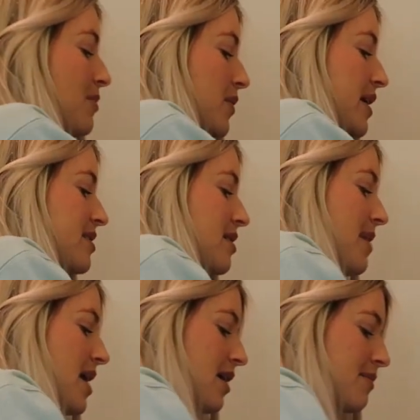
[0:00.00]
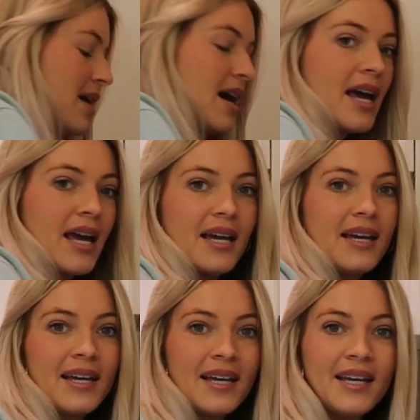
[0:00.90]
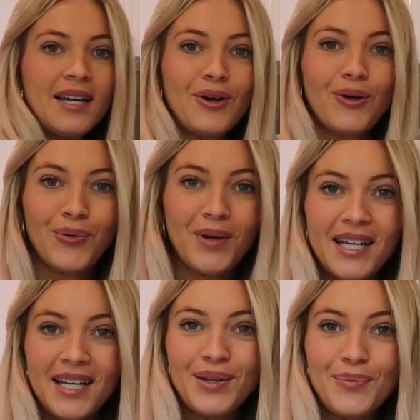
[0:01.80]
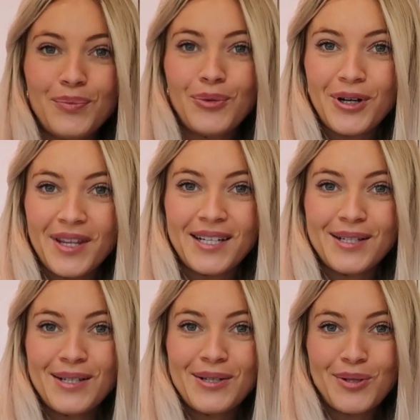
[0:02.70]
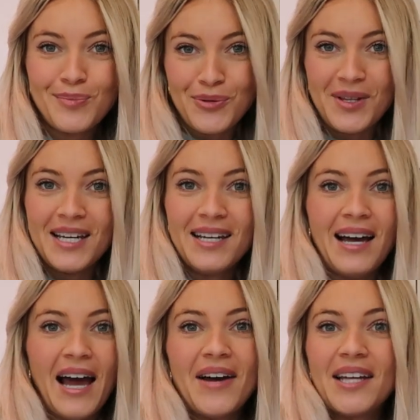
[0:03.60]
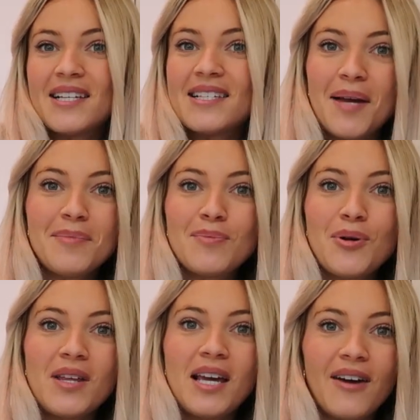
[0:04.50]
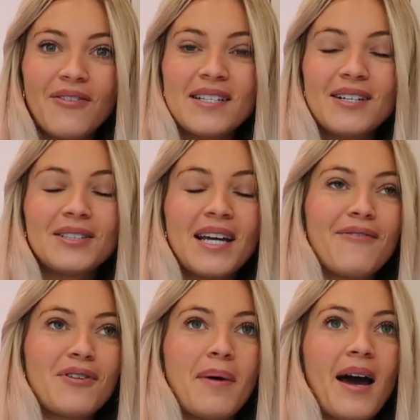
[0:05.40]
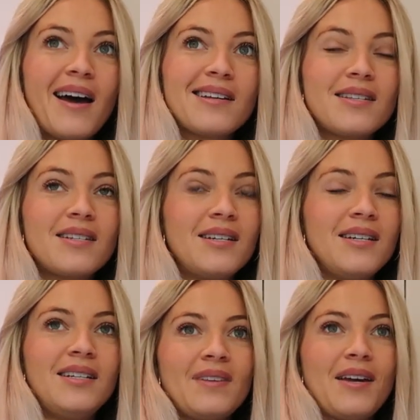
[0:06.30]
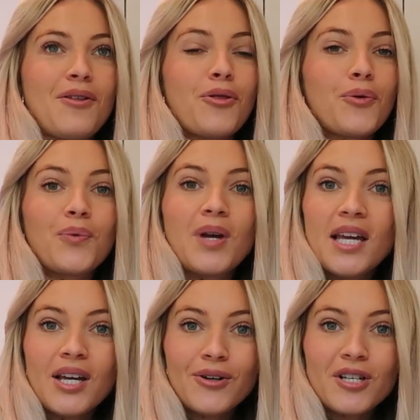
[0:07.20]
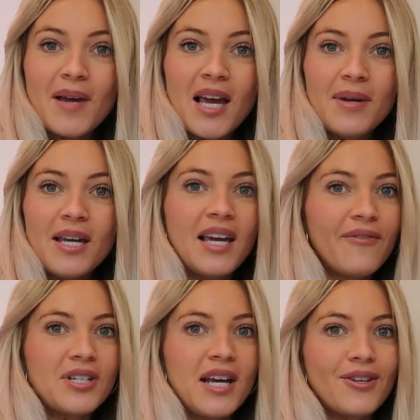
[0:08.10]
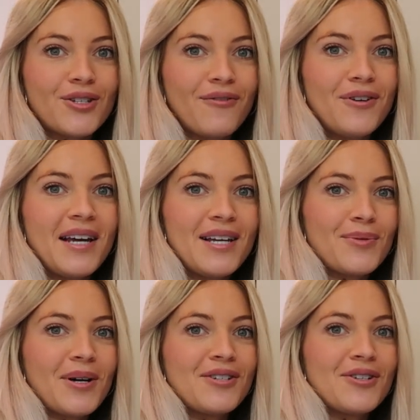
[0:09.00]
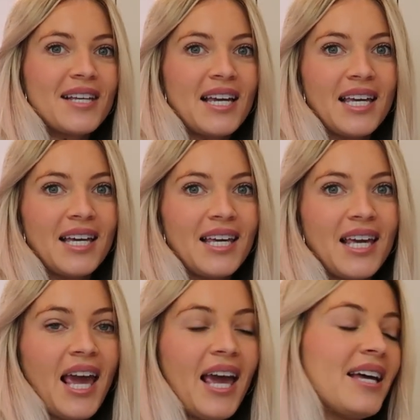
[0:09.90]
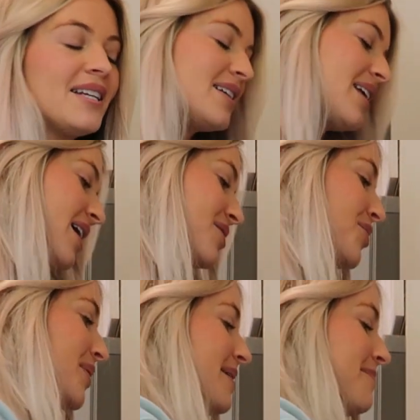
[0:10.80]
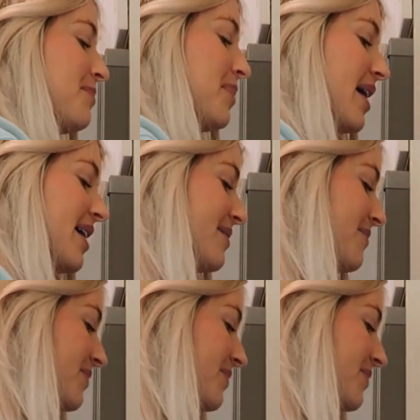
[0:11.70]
am going to make my green morning smoothie. I've had the same smoothie every single day for the past like 3 years maybe, give or take. There's a few days where I just like can't do it, but